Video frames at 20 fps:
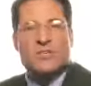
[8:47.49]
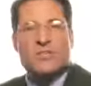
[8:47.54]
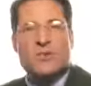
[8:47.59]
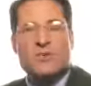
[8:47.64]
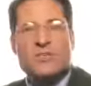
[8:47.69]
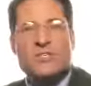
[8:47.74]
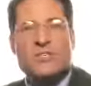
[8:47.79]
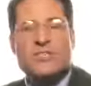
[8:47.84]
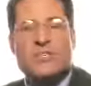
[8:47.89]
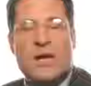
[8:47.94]

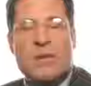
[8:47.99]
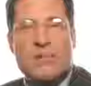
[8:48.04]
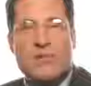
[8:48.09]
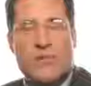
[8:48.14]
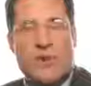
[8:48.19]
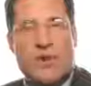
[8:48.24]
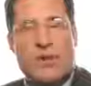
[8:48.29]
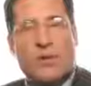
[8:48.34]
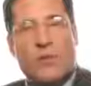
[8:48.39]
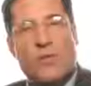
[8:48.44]
So in
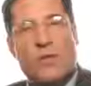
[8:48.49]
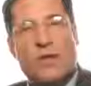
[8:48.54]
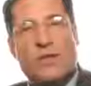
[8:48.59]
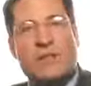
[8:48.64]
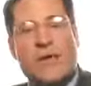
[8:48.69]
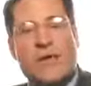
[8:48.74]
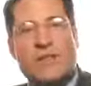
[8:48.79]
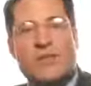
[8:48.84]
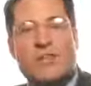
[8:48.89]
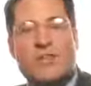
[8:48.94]
summary, what
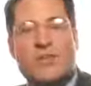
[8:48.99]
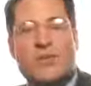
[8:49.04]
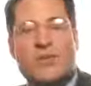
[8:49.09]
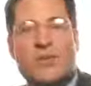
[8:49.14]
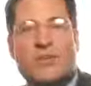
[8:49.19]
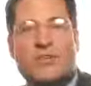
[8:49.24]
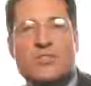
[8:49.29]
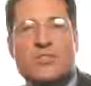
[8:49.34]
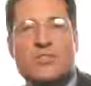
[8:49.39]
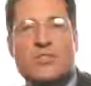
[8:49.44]
I'd like to
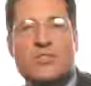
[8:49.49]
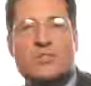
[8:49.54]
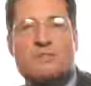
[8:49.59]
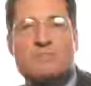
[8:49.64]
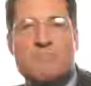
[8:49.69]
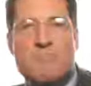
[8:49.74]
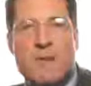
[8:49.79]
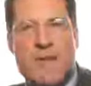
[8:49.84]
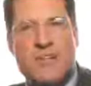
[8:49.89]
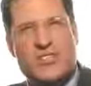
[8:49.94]
do is
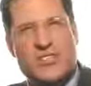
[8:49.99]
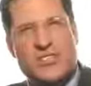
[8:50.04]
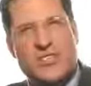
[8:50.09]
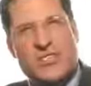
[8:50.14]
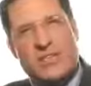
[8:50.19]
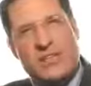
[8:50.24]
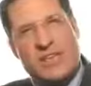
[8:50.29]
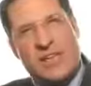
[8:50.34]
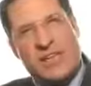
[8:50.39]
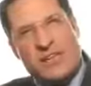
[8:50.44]
just
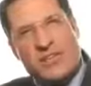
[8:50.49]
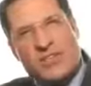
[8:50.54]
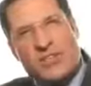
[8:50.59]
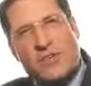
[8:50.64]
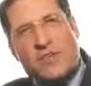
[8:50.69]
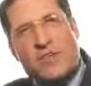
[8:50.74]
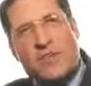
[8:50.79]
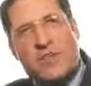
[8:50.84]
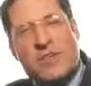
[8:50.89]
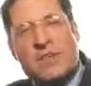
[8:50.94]
mention
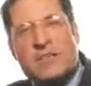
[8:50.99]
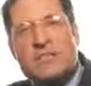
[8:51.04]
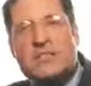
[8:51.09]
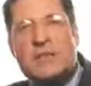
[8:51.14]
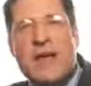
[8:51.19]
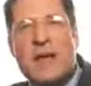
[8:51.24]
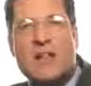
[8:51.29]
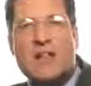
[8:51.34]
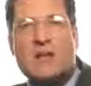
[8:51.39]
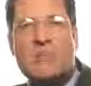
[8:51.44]
each of
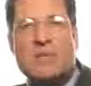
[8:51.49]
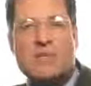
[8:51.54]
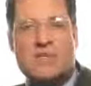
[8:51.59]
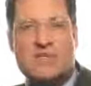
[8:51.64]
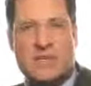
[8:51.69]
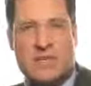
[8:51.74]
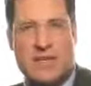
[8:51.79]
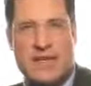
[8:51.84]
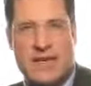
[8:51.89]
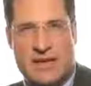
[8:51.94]
these
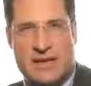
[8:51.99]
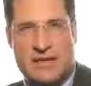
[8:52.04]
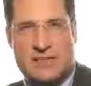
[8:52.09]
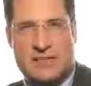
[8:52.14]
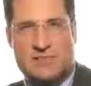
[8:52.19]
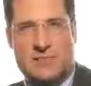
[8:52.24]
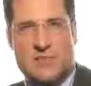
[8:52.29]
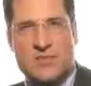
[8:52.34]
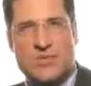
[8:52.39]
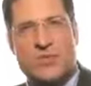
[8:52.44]
elements again
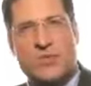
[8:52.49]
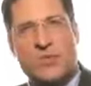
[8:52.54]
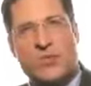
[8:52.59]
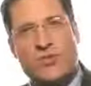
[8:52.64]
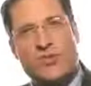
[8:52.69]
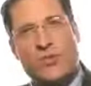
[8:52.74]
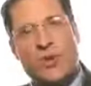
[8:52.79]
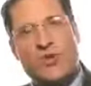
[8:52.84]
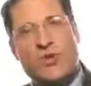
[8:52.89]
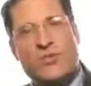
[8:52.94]
so
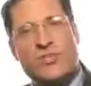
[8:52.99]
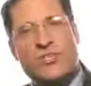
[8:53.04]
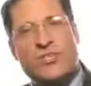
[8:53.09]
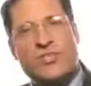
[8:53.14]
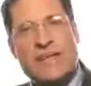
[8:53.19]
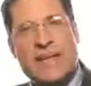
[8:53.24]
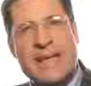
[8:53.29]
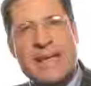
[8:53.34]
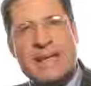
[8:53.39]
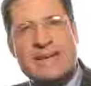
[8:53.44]
that you
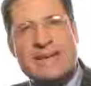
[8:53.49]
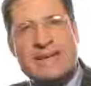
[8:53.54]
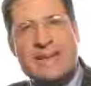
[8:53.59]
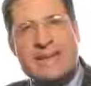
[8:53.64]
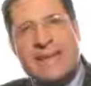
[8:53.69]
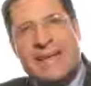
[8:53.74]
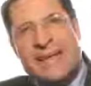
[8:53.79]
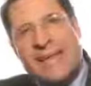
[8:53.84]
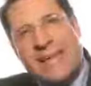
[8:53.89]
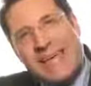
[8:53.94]
understand
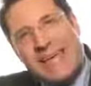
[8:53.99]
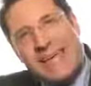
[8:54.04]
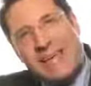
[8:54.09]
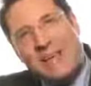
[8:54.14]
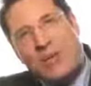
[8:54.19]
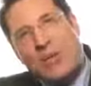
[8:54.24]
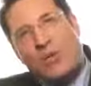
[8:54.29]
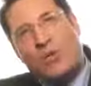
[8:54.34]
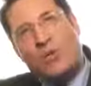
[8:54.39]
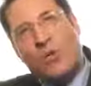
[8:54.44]
it
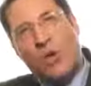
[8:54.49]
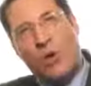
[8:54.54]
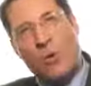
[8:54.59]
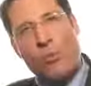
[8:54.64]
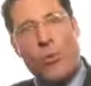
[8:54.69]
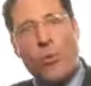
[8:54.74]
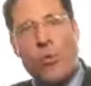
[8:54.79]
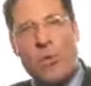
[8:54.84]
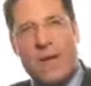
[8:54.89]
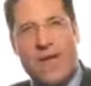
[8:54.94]
in a
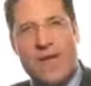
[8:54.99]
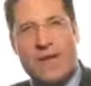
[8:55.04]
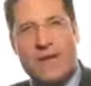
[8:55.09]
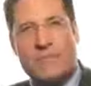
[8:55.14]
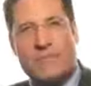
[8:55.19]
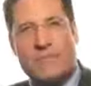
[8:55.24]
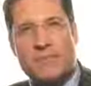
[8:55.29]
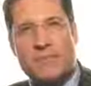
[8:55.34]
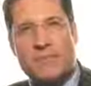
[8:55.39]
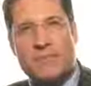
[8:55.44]
global way.
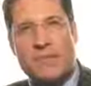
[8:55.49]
